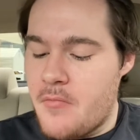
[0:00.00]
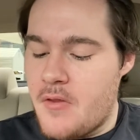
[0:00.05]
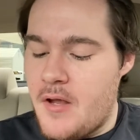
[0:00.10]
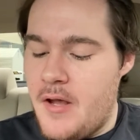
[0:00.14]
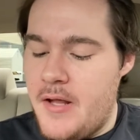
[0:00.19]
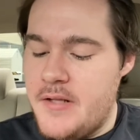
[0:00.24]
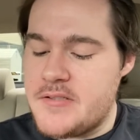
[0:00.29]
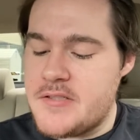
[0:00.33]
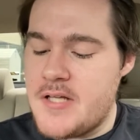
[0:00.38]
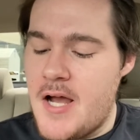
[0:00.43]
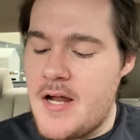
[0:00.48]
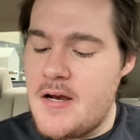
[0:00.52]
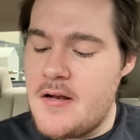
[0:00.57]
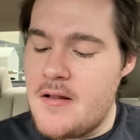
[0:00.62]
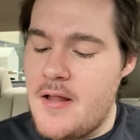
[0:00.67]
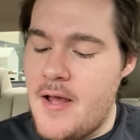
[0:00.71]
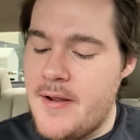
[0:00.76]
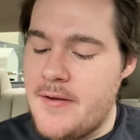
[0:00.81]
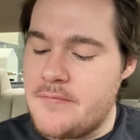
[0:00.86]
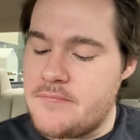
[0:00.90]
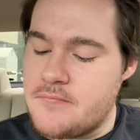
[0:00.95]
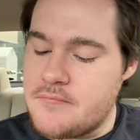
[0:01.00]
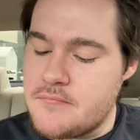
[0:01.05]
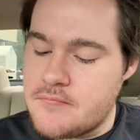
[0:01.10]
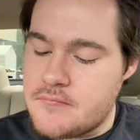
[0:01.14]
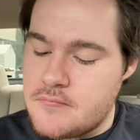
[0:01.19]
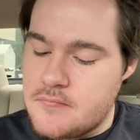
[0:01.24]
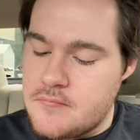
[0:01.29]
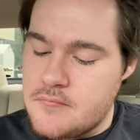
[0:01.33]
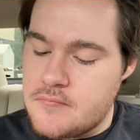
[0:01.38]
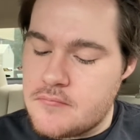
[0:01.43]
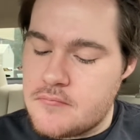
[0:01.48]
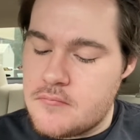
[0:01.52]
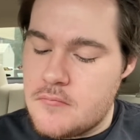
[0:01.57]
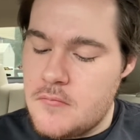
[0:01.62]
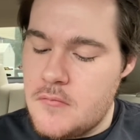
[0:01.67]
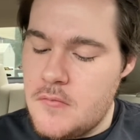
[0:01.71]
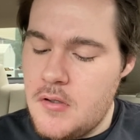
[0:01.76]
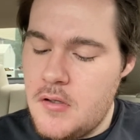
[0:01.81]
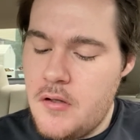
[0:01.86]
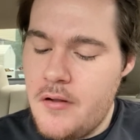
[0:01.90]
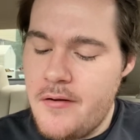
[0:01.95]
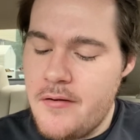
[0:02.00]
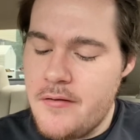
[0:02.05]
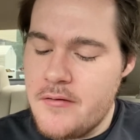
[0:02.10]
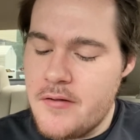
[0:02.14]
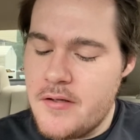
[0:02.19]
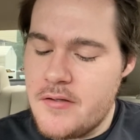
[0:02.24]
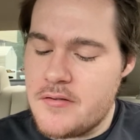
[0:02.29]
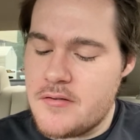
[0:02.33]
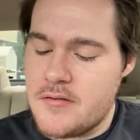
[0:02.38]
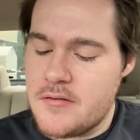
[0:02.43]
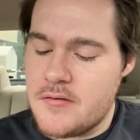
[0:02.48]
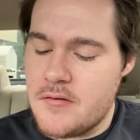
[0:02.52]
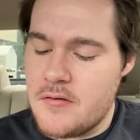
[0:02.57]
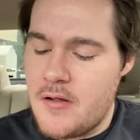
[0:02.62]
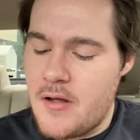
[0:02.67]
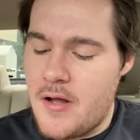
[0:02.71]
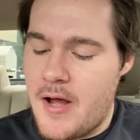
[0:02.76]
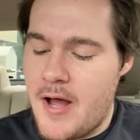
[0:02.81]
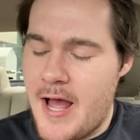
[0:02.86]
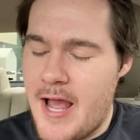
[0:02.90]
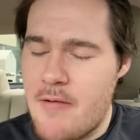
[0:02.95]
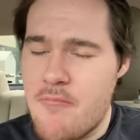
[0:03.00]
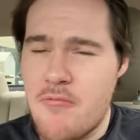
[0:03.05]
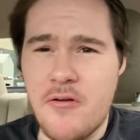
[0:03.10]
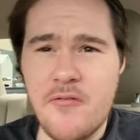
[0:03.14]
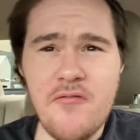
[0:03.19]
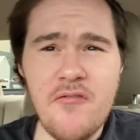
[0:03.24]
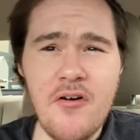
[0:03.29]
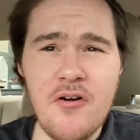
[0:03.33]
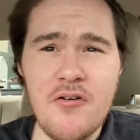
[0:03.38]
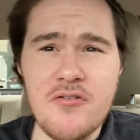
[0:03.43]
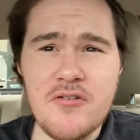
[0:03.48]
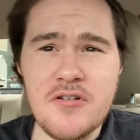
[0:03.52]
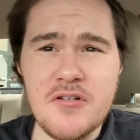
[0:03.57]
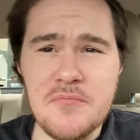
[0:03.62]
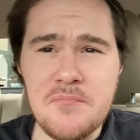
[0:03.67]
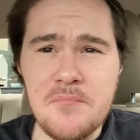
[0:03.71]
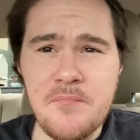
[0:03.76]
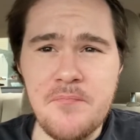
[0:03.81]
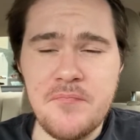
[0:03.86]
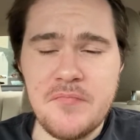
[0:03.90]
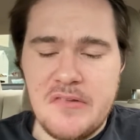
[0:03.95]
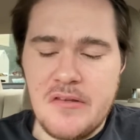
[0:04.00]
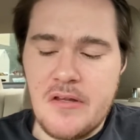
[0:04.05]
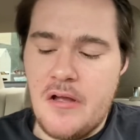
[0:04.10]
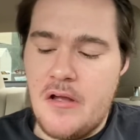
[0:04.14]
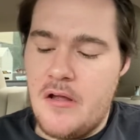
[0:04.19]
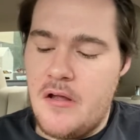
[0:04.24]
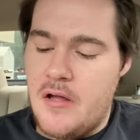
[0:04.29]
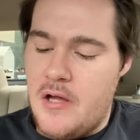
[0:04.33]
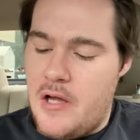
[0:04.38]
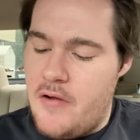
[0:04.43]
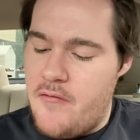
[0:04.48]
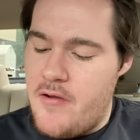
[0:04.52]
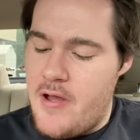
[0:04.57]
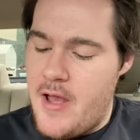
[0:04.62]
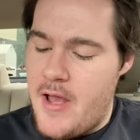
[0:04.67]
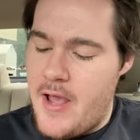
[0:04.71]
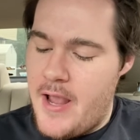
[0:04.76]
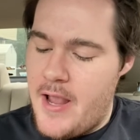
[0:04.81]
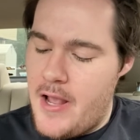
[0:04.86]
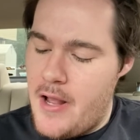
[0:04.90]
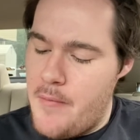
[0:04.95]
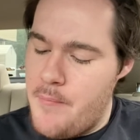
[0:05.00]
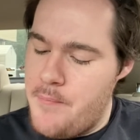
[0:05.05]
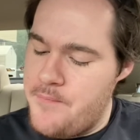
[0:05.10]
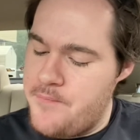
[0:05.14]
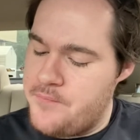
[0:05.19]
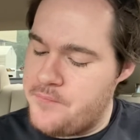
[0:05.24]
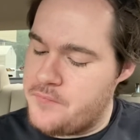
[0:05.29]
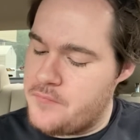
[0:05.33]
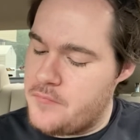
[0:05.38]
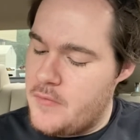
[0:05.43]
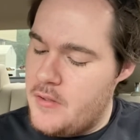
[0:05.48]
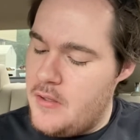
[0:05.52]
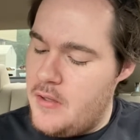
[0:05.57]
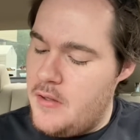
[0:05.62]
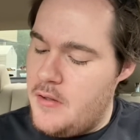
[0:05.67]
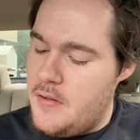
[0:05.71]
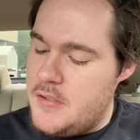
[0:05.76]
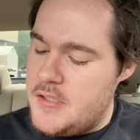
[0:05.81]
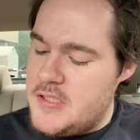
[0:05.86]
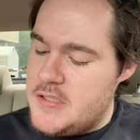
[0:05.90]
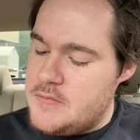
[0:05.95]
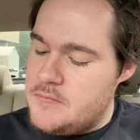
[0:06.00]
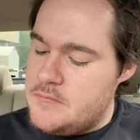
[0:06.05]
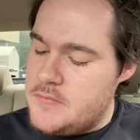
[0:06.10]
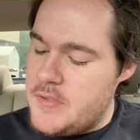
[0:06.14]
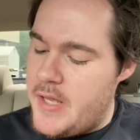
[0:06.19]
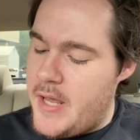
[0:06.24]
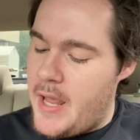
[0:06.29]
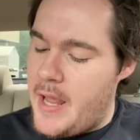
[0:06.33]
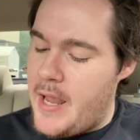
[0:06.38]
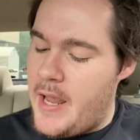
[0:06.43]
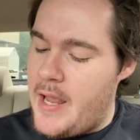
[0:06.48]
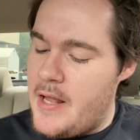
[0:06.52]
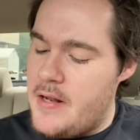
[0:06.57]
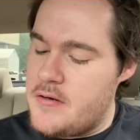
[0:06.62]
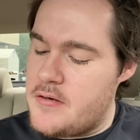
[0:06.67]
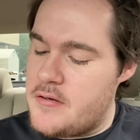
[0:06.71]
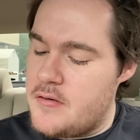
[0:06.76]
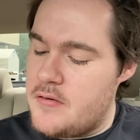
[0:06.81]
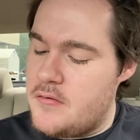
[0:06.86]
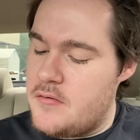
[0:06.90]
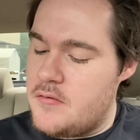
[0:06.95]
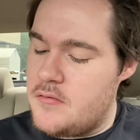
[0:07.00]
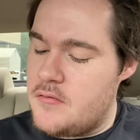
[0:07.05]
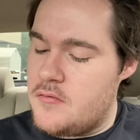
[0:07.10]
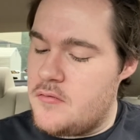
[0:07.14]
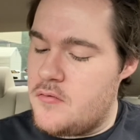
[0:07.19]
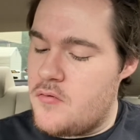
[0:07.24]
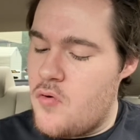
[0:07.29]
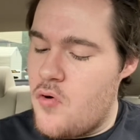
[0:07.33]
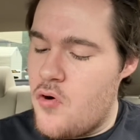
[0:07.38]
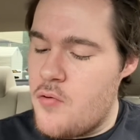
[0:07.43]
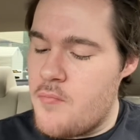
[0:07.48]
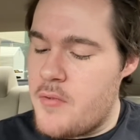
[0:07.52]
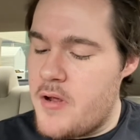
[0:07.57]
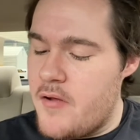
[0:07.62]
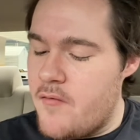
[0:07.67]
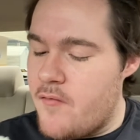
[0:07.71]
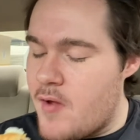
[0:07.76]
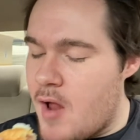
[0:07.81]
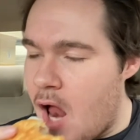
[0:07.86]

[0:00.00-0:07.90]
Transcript: It's kind of like this hybrid version of ham and corned beef.